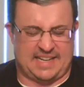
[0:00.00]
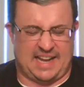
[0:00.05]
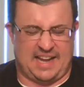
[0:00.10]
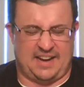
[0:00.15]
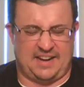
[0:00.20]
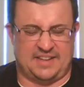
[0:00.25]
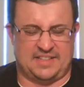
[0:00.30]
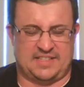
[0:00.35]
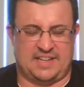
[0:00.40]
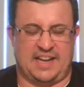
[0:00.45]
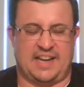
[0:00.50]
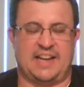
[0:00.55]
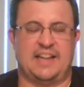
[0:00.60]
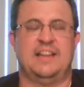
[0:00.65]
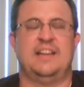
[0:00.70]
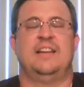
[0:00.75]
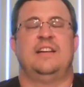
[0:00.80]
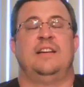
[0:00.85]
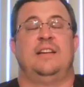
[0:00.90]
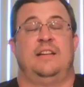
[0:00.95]
out as like,
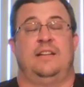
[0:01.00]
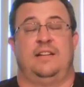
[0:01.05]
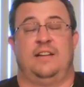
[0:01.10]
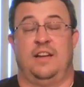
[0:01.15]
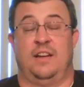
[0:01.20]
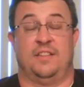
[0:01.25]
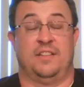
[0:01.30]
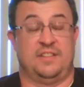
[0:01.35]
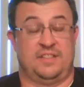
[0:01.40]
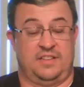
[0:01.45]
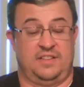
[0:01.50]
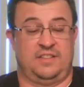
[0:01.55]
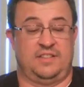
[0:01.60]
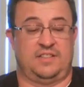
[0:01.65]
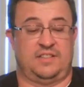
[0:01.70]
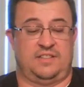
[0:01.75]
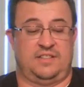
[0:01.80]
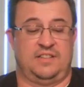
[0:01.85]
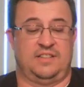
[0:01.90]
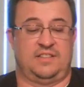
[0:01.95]
no, this
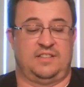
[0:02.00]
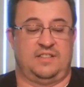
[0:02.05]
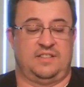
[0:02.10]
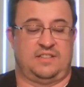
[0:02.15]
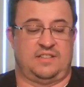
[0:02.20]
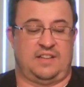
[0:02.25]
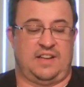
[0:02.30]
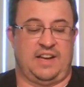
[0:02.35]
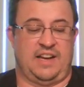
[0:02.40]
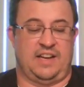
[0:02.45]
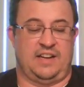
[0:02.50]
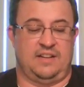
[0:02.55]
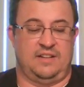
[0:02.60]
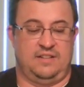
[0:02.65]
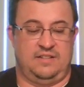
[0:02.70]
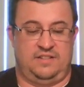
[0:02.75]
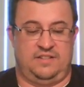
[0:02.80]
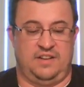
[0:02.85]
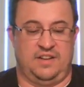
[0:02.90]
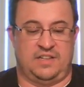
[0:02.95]
is like
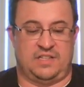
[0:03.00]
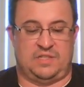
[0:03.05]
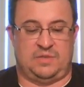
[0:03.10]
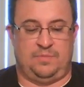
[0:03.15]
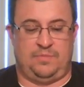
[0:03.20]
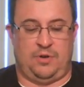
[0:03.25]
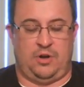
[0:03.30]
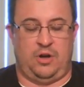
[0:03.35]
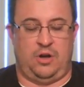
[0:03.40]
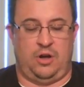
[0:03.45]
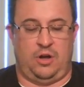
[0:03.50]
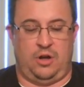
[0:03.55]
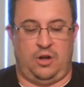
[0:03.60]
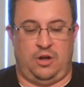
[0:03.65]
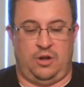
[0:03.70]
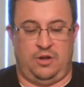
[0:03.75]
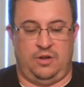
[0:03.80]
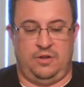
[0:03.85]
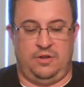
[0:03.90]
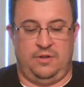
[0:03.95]
just
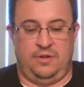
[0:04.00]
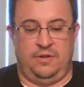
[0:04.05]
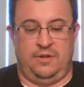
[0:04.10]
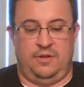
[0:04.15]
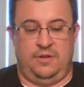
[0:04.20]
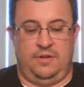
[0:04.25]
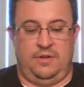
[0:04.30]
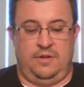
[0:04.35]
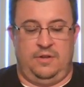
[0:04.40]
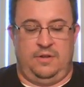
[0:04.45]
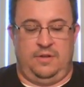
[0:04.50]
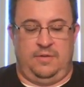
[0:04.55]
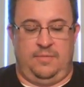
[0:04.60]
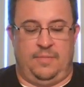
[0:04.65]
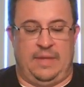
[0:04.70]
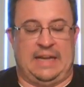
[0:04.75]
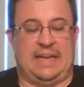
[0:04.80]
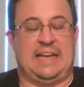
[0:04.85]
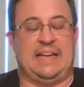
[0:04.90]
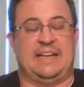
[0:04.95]
Paul
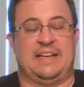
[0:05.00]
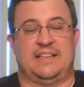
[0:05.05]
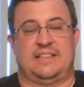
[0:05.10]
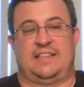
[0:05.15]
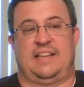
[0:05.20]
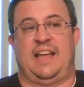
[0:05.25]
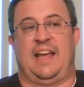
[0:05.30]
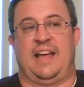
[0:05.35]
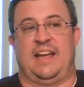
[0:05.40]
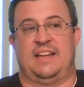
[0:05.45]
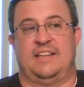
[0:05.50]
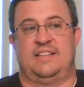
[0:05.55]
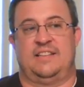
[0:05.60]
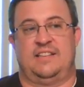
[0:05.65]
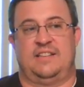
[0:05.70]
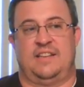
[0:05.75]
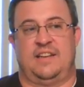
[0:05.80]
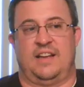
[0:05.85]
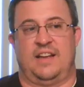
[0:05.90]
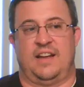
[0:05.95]
making this
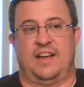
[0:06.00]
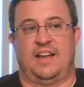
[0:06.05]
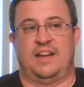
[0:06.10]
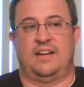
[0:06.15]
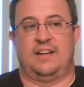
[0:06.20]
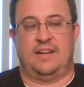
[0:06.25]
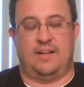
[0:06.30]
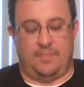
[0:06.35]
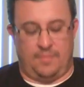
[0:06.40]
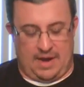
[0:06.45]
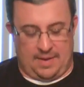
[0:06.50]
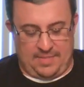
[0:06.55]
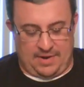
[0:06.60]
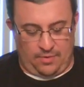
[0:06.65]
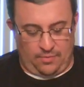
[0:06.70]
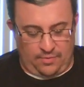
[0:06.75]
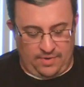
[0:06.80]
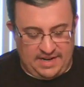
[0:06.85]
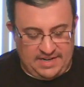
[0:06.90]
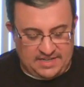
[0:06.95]
case, and there might be
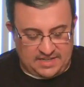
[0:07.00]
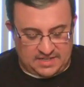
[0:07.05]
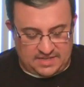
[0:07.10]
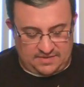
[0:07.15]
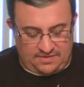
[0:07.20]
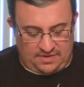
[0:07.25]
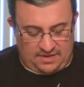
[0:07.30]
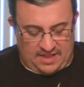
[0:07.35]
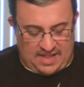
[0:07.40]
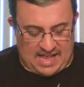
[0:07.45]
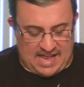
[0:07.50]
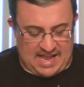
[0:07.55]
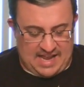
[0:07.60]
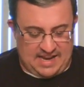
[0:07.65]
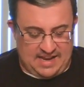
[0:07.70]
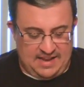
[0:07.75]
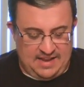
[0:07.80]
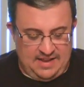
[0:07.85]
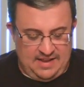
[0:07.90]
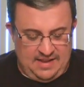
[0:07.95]
reasons for
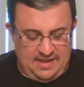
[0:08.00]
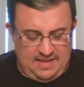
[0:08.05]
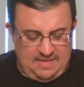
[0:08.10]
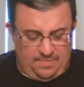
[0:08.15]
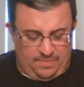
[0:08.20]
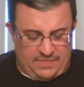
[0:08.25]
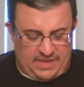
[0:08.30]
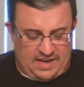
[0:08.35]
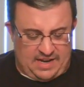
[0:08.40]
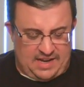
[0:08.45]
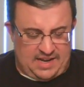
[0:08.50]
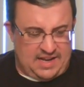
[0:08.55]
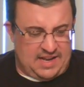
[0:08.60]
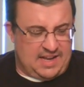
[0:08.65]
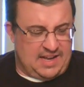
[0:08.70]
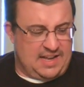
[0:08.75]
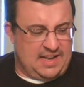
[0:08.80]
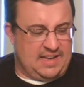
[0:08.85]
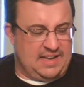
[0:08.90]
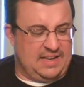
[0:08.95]
that.
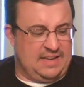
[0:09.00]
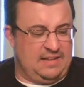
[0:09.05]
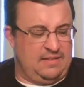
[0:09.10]
Uh,